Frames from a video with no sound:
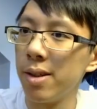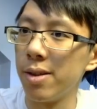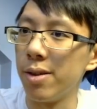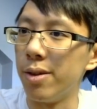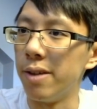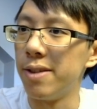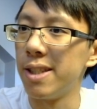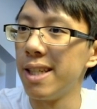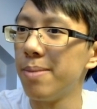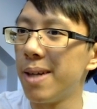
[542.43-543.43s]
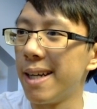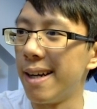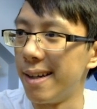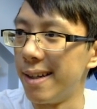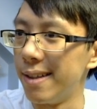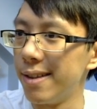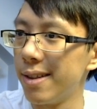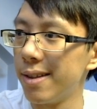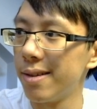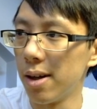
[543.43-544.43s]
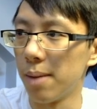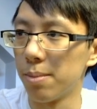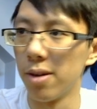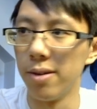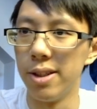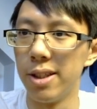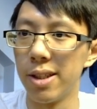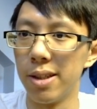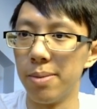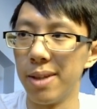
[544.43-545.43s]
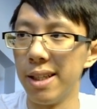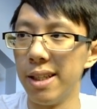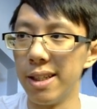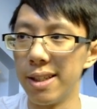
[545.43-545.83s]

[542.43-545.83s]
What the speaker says: So they've seen my hand. I'm probably just going to play the